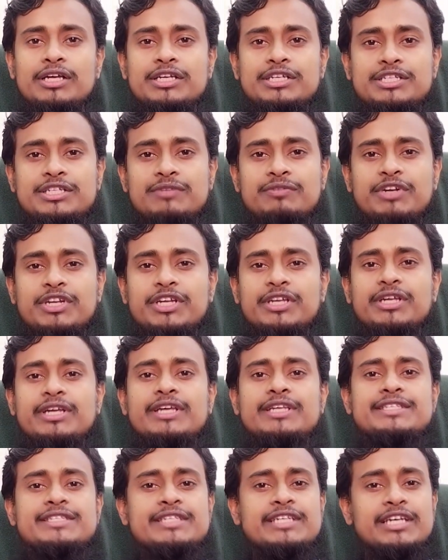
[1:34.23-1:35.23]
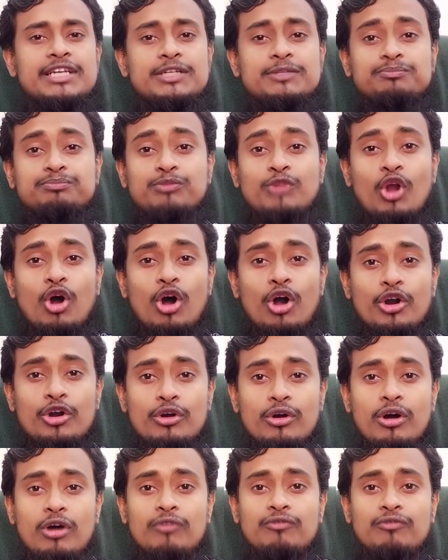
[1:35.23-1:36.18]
debating skill or